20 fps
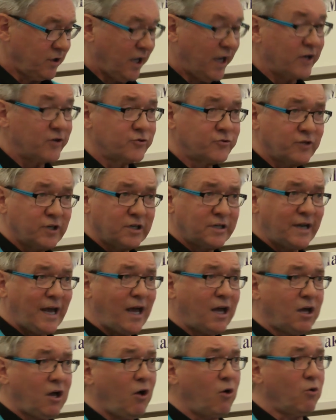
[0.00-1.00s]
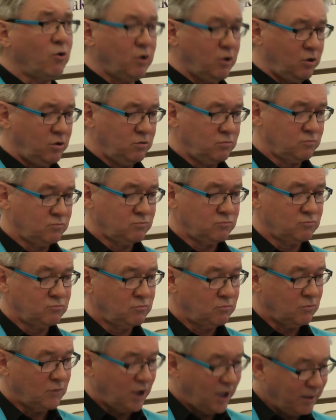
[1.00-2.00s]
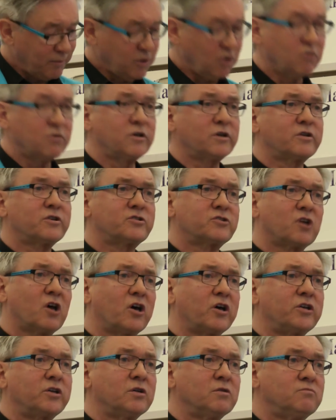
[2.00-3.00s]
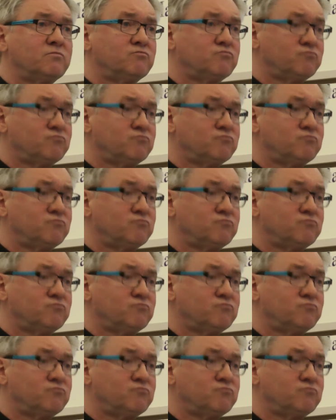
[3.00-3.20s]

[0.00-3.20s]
and drink that Coke, I'm going to decide.